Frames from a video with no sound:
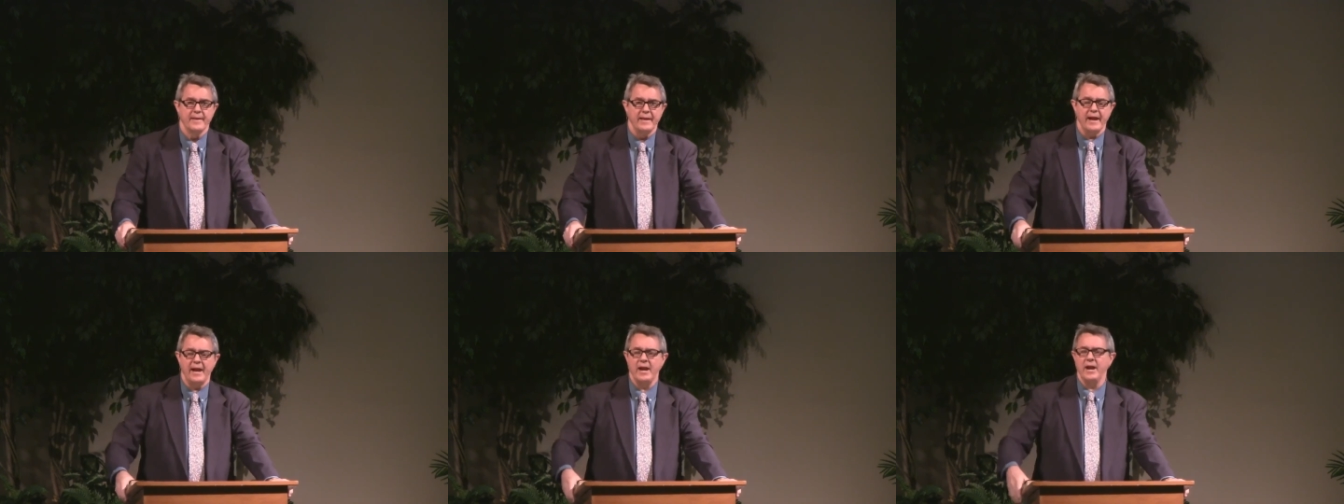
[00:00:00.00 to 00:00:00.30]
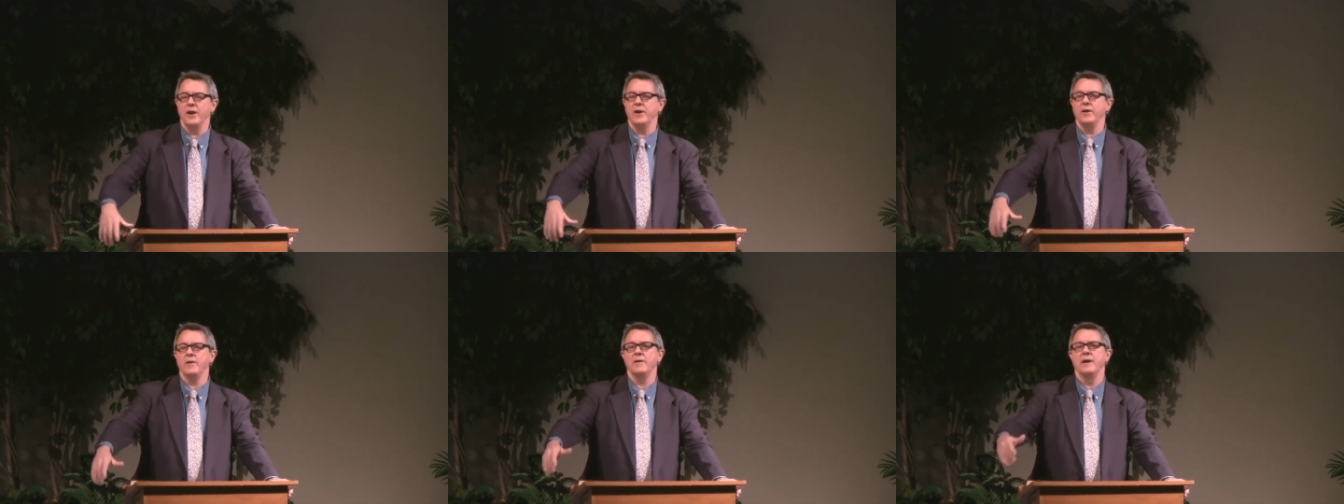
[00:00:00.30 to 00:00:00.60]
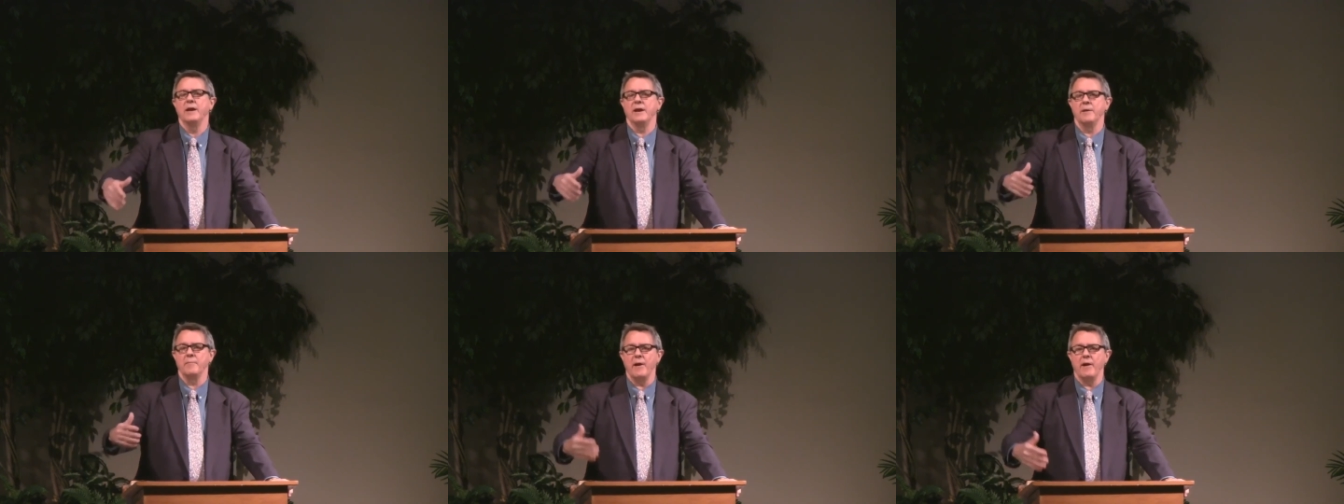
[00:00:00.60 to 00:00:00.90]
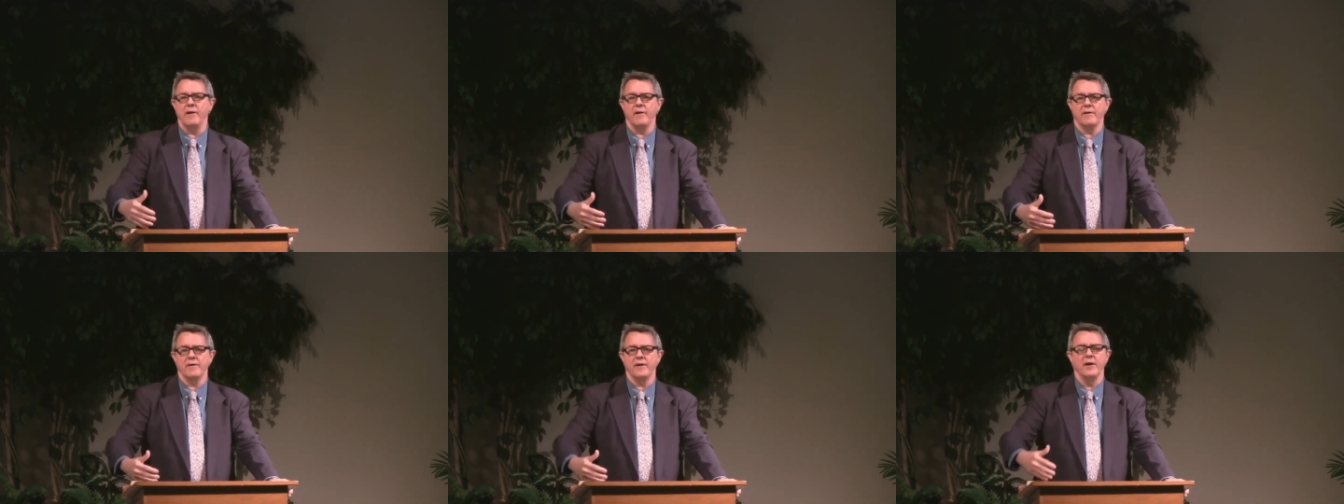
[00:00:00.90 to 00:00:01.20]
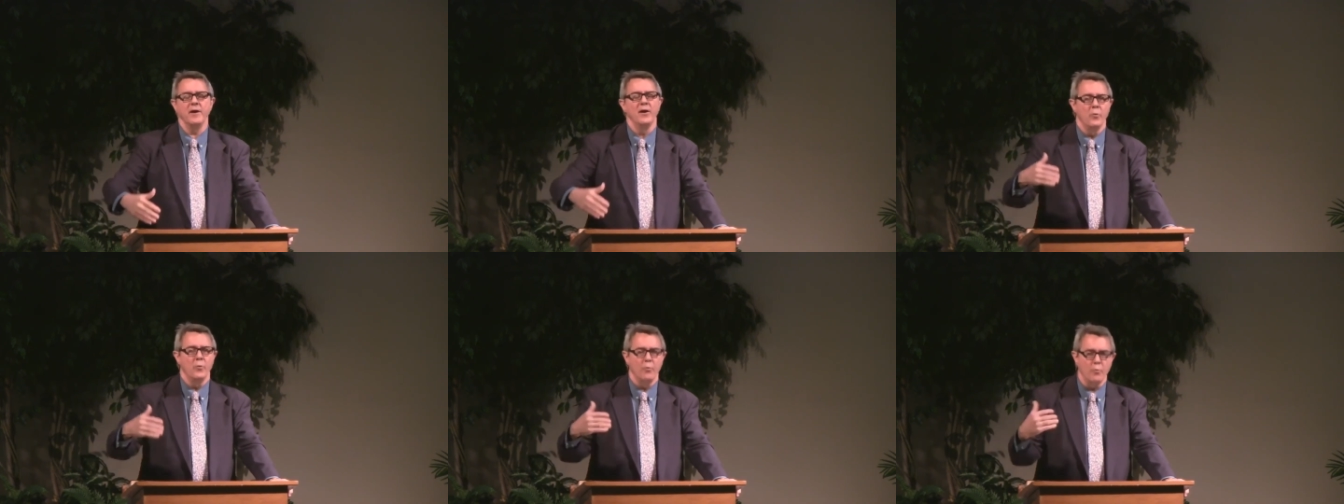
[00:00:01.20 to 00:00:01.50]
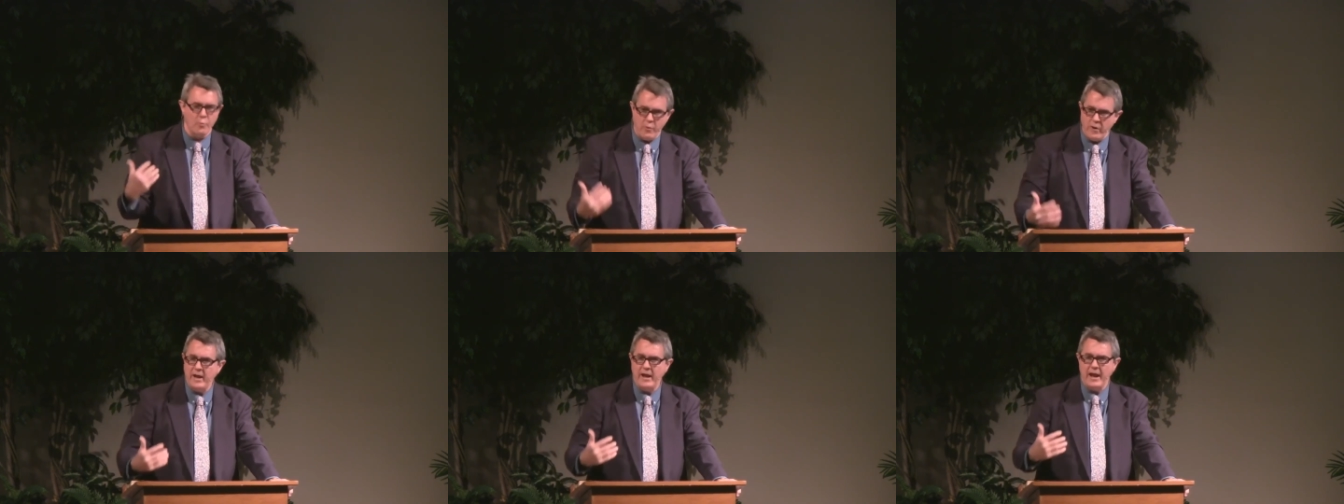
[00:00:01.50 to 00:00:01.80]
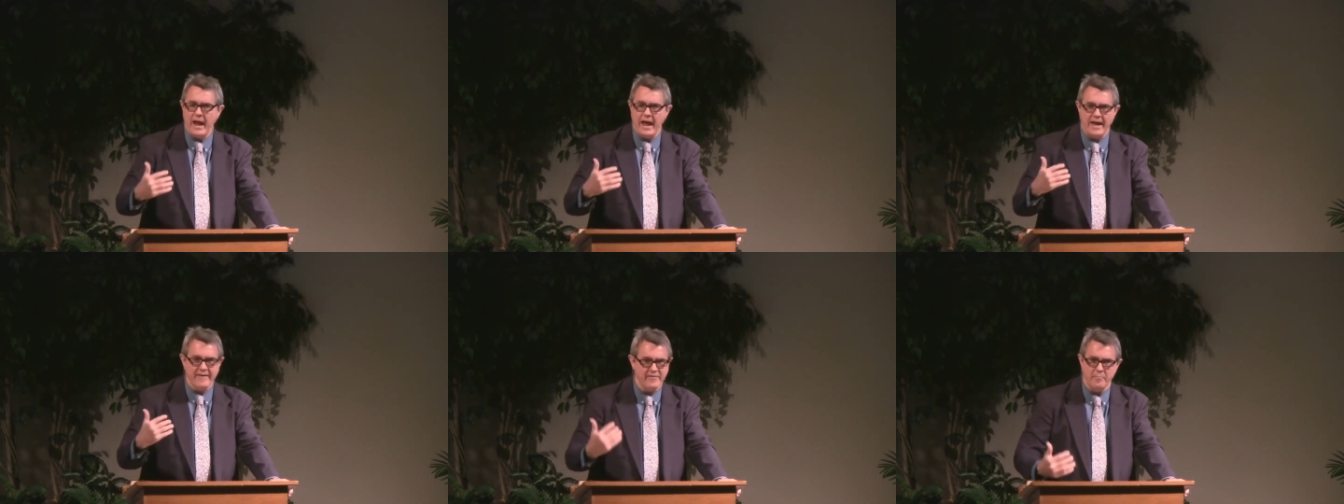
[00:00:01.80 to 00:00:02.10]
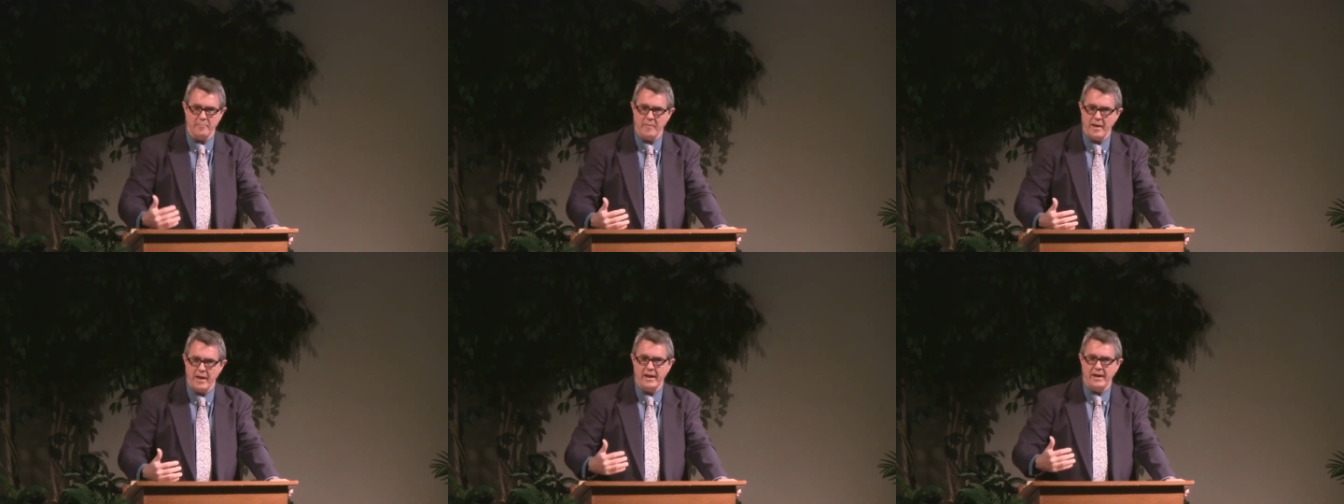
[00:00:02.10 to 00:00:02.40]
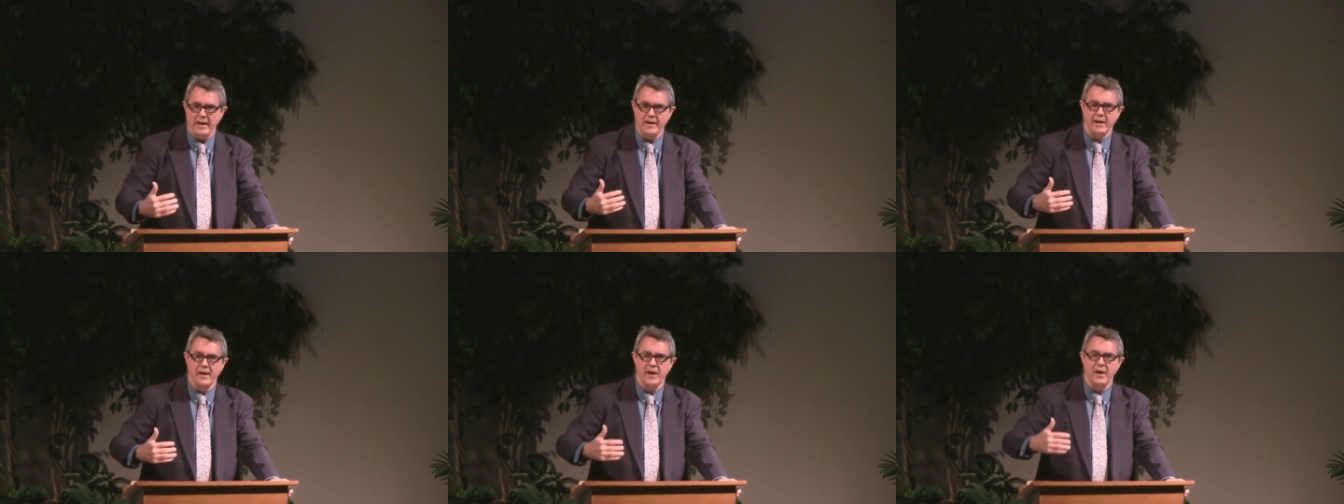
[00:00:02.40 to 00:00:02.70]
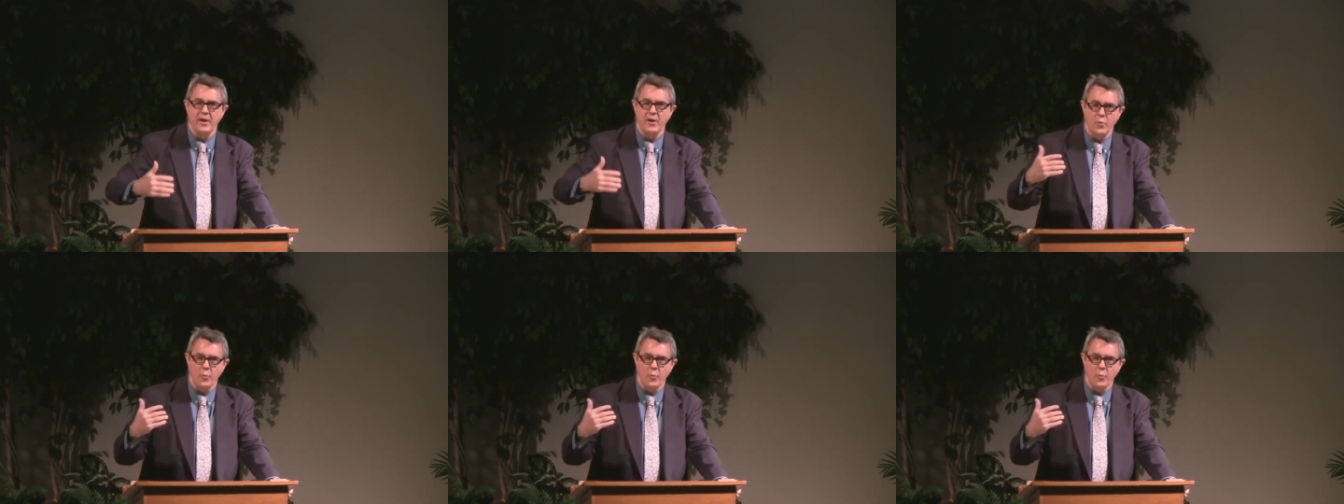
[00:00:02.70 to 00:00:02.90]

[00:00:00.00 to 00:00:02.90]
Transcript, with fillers: Here in America, we have it made.